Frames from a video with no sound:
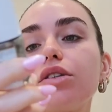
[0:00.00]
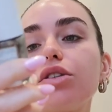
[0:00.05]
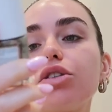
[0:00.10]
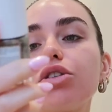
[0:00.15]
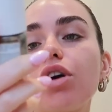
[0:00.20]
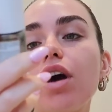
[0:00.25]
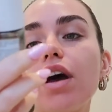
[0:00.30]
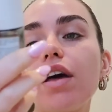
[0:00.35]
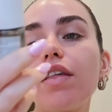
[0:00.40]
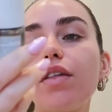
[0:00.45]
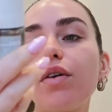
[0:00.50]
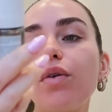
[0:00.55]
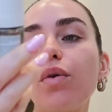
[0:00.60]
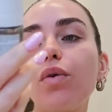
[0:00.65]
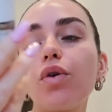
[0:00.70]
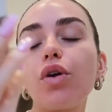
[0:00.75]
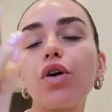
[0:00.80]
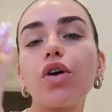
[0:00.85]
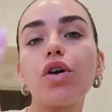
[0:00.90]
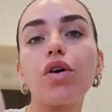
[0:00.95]
to try the
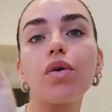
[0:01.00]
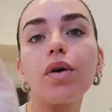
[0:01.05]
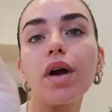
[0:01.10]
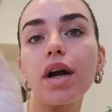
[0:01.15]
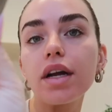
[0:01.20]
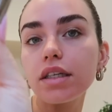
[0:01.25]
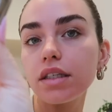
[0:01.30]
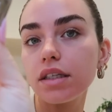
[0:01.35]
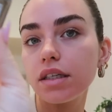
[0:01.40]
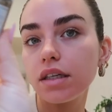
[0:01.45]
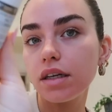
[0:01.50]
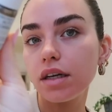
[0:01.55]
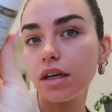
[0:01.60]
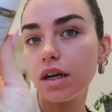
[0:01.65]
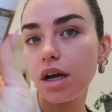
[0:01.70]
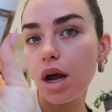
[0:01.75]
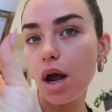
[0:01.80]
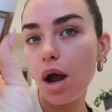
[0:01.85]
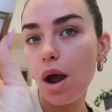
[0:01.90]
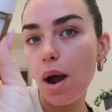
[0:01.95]
autocorrect
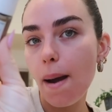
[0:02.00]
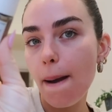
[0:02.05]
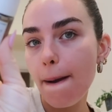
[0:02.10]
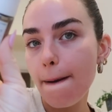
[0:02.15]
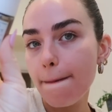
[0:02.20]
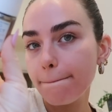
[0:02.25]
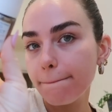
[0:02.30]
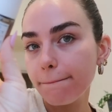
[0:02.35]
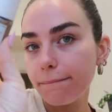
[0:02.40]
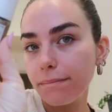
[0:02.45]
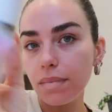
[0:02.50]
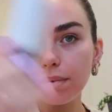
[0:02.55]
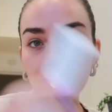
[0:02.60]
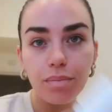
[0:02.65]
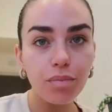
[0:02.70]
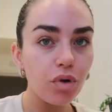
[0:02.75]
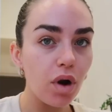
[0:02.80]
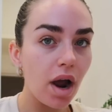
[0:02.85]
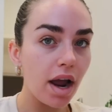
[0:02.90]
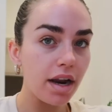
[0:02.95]

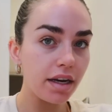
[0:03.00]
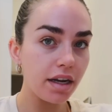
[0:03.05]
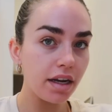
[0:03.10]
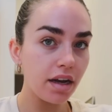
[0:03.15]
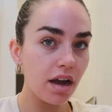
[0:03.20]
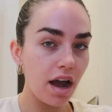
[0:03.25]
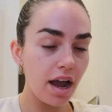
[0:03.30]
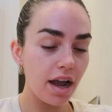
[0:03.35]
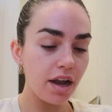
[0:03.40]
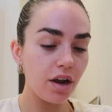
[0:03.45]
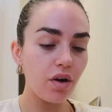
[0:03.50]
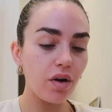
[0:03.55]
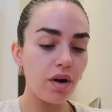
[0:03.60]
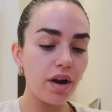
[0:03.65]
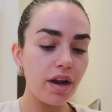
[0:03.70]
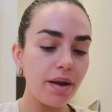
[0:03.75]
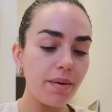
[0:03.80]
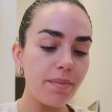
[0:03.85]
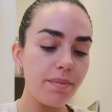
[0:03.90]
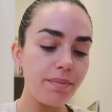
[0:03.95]
brightening eye
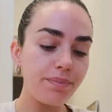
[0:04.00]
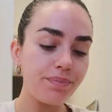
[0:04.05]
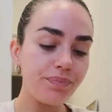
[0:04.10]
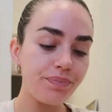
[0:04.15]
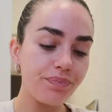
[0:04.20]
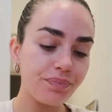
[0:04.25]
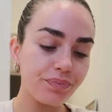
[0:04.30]
cream.